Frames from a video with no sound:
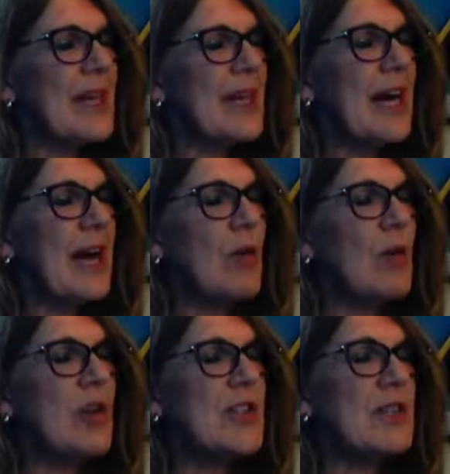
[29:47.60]
I
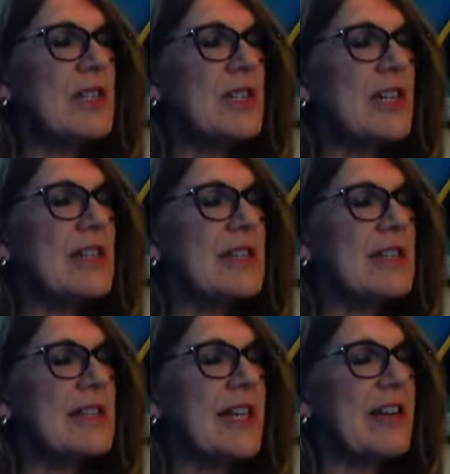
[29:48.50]
walk 2
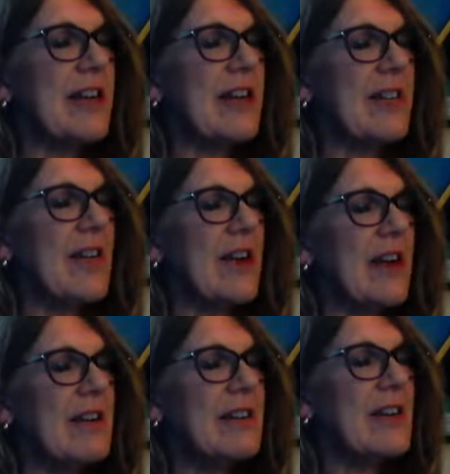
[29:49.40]
circles here and
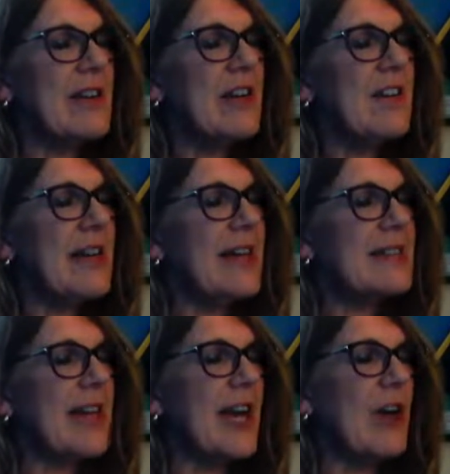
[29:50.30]
there, Venn
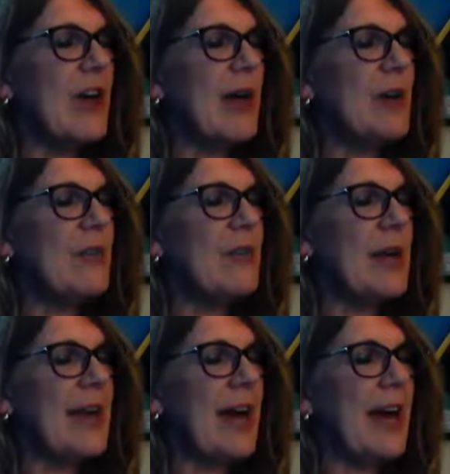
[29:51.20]
diagram of my
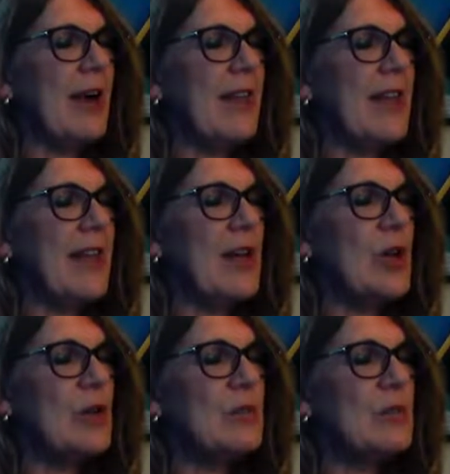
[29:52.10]
now and then
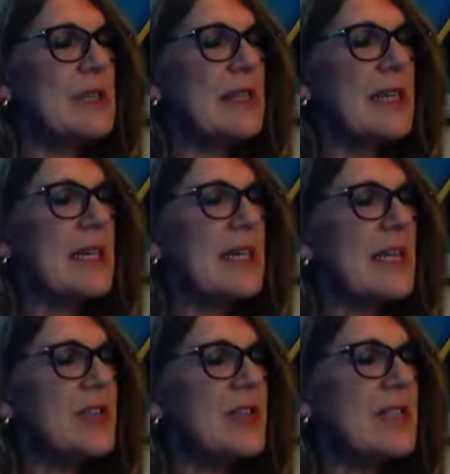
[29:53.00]
homes,
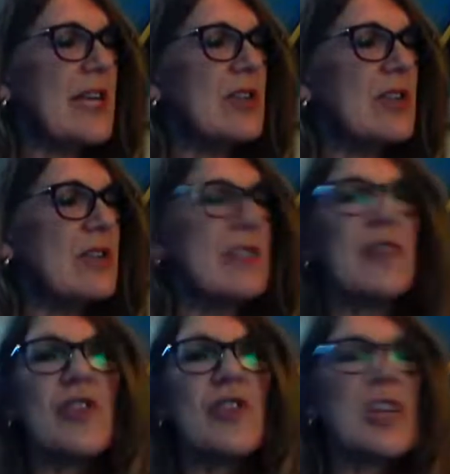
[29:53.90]
intersections
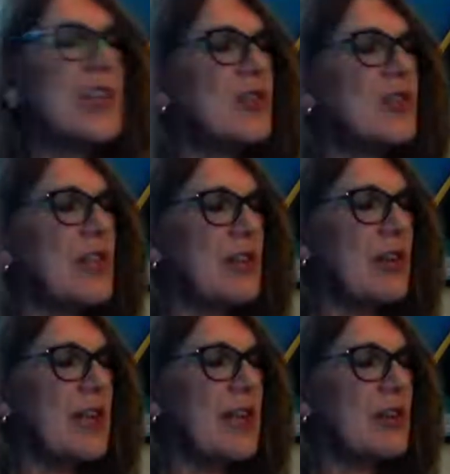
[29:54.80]
of church and
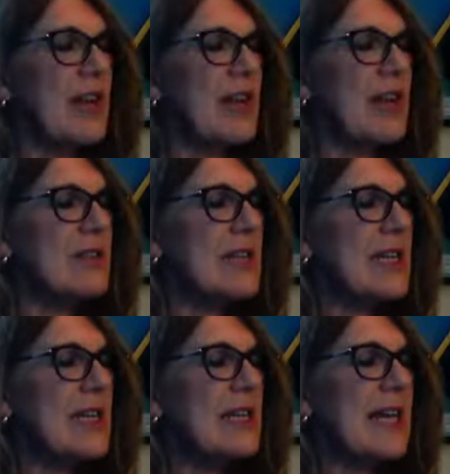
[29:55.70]
cricket ground,
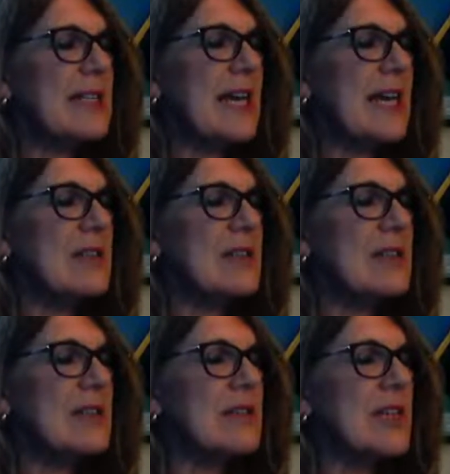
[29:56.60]

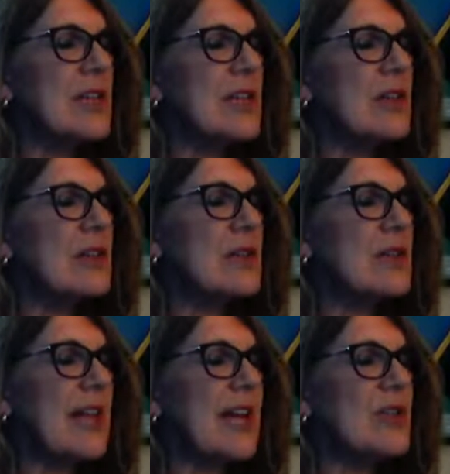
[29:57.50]
gatehouses,
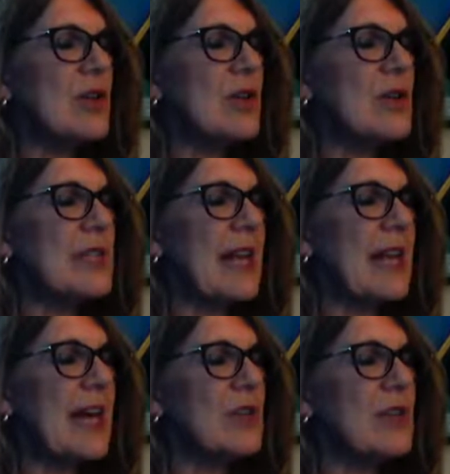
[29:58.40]
useful hedgerows
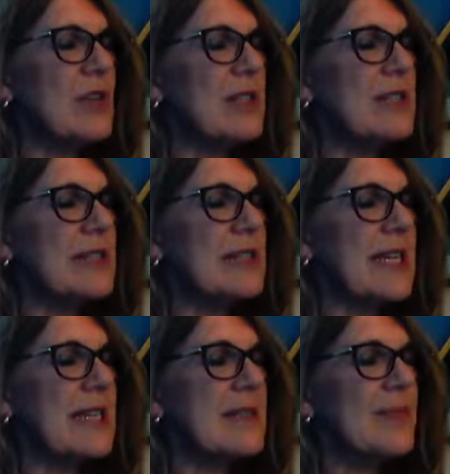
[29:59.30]
allowed run to
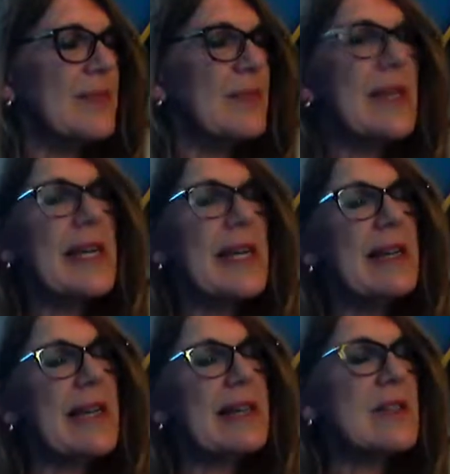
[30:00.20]
seed.
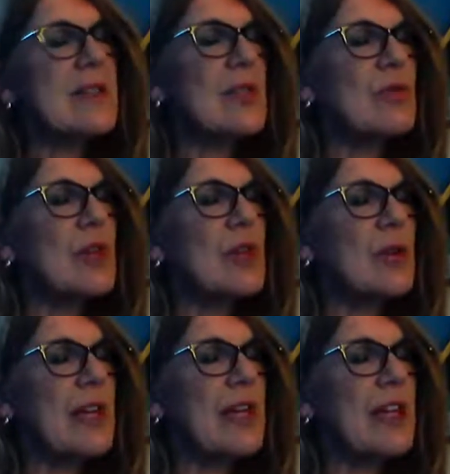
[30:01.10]
Nettles don't grow
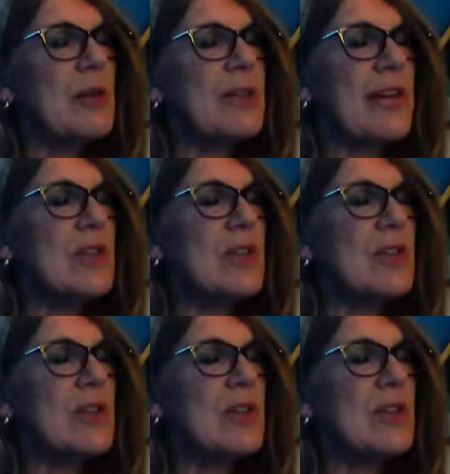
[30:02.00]
here without